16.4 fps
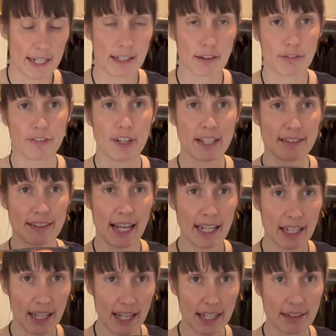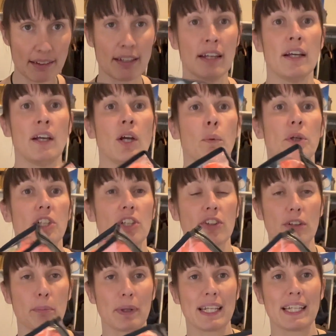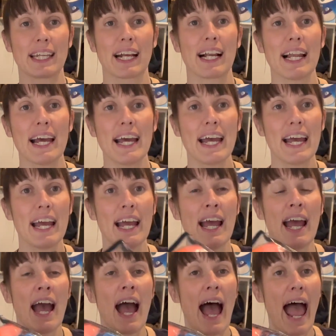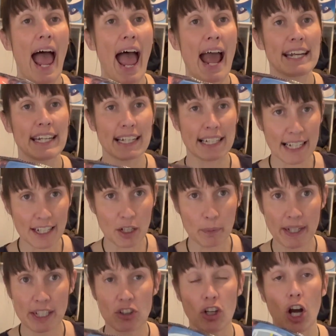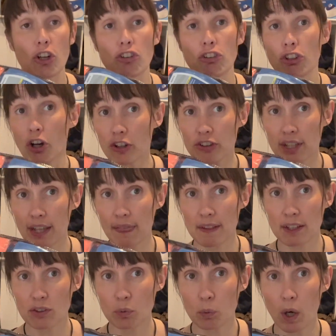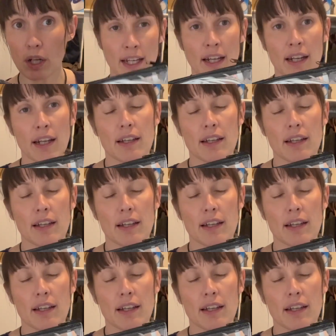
also good for liquids, because obviously you need them for liquids, but they were just so good for everything.